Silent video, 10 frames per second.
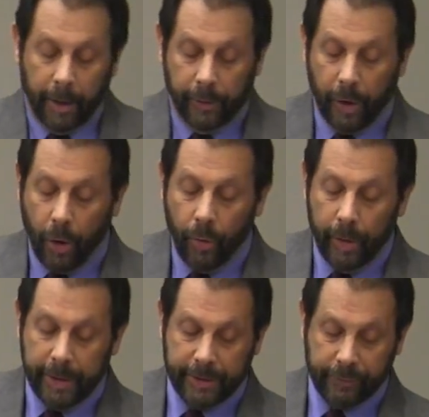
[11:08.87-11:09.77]
No
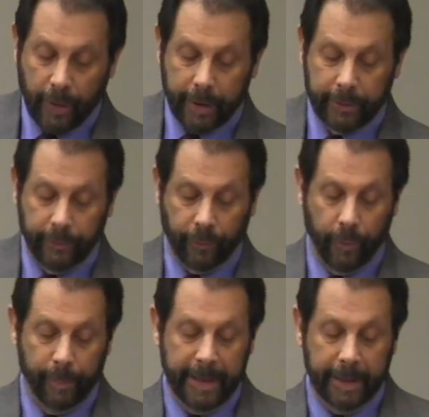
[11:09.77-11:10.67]
instructive or
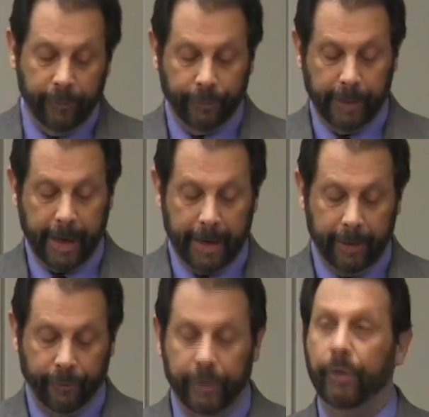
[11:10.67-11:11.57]
meaningful heading
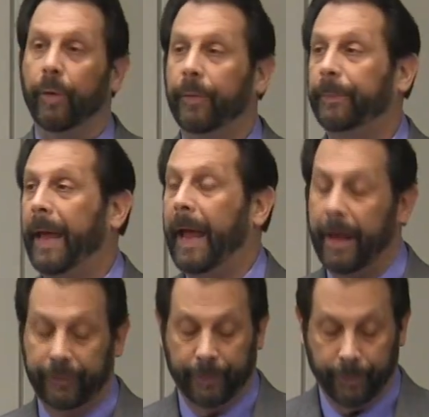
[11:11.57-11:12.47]
for Europe's
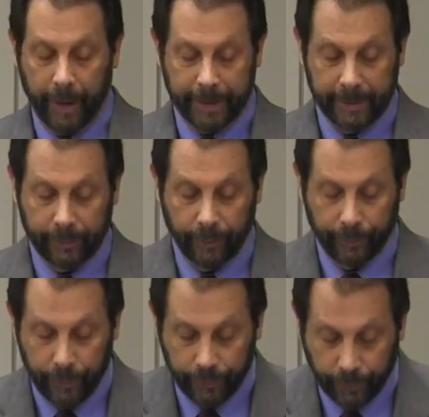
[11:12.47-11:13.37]
past, present, or
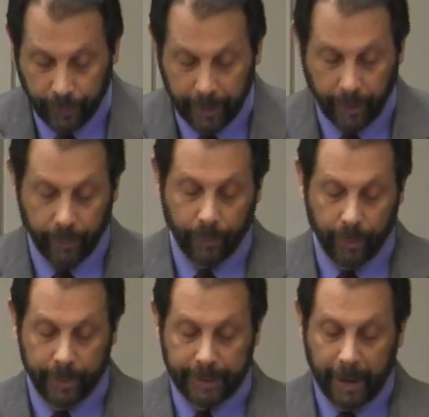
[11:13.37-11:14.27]
future, in other
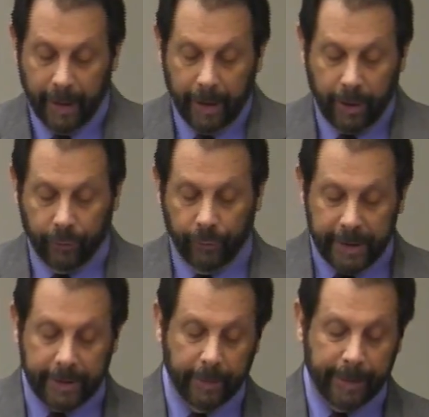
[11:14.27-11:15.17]
words, could
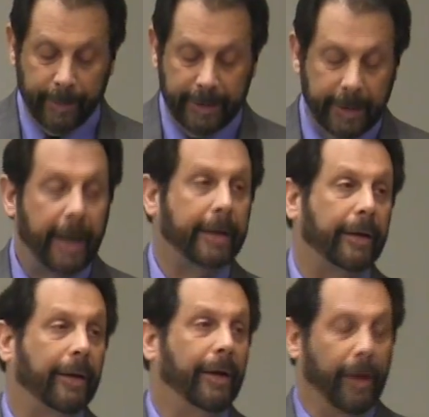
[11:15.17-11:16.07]
reasonably be
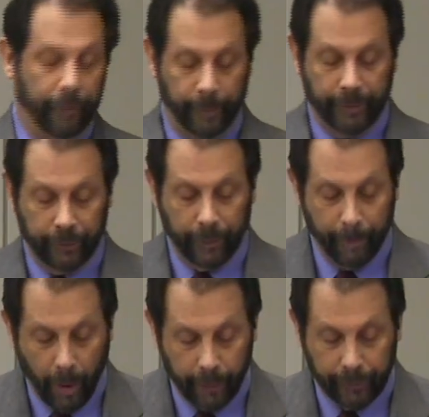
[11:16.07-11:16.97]
taken from such a
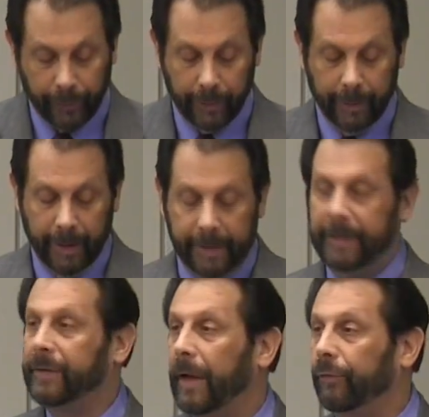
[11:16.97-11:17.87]
marginal,
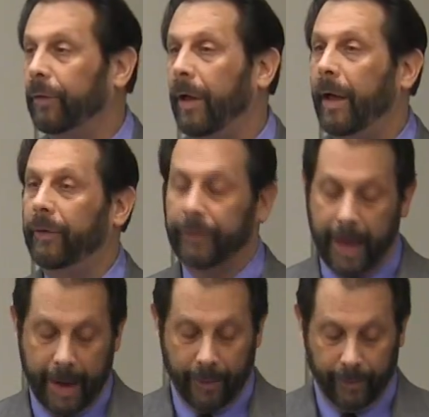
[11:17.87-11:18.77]
decentralized
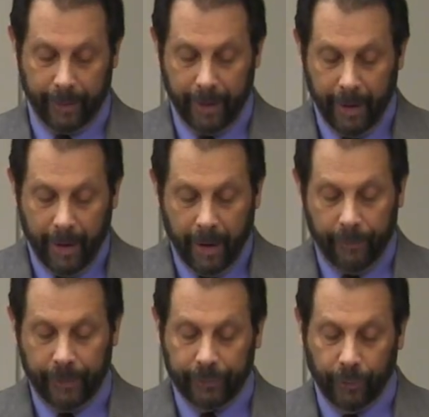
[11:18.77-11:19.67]
town of
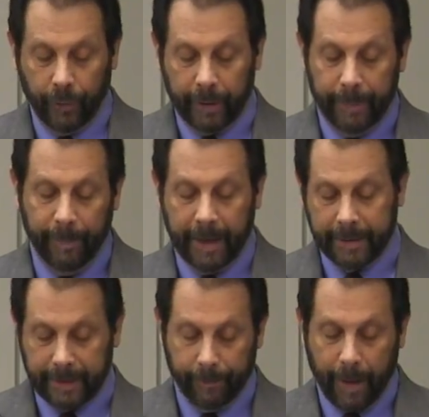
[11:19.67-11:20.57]
historically
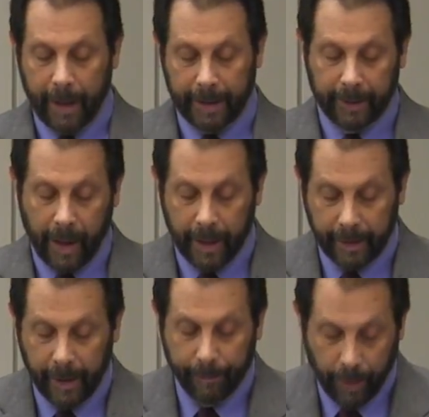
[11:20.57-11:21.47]
mixed and polyglot
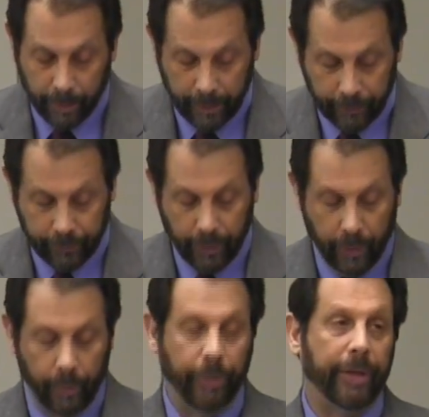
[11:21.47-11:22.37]
Polish,
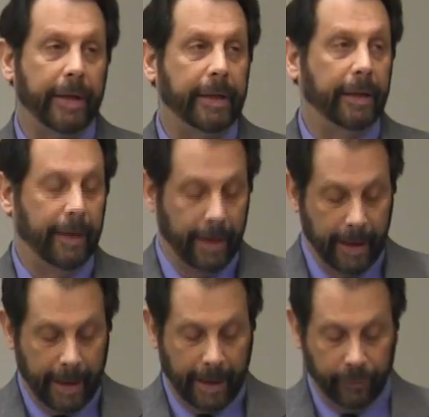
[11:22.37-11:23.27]
Ruthenian,
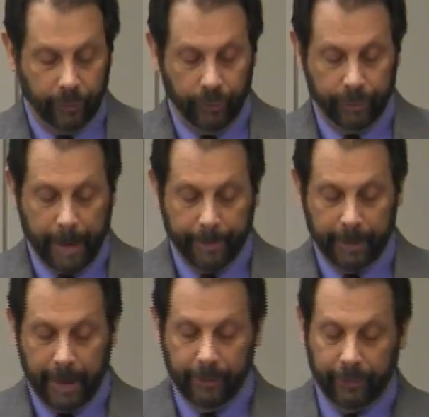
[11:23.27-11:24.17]
and Jewish
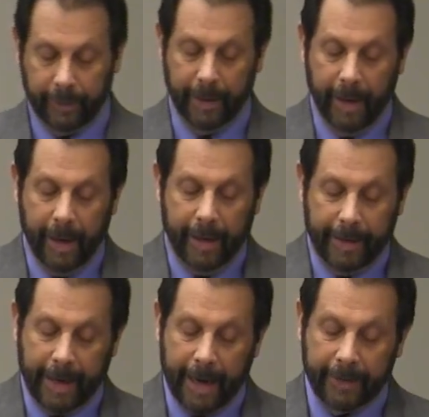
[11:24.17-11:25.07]
population
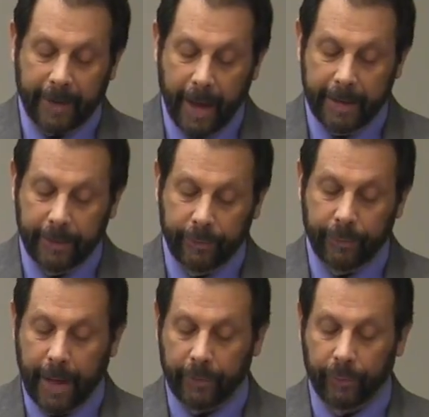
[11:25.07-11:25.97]
that at its height in
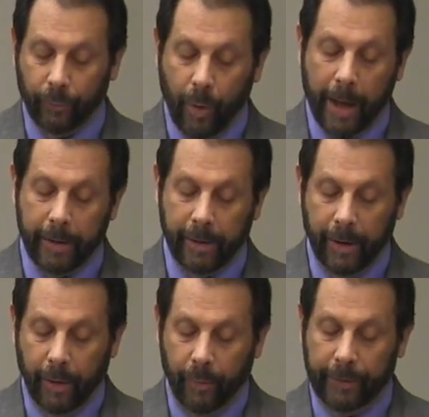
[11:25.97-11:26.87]
2001
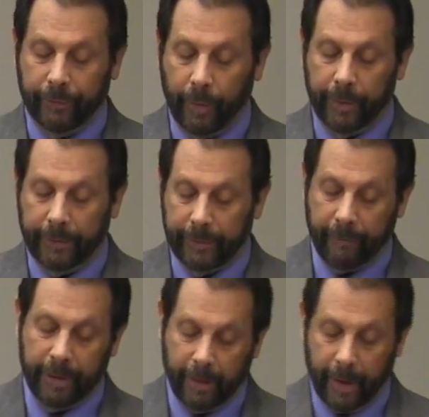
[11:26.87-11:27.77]
reached only
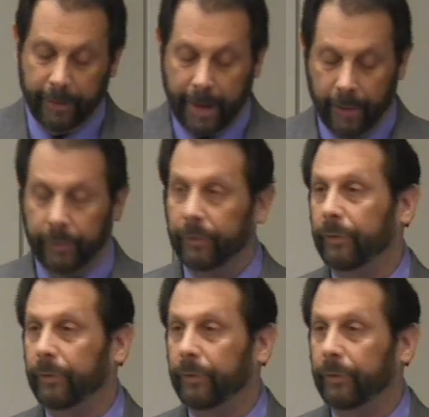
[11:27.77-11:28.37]
79,000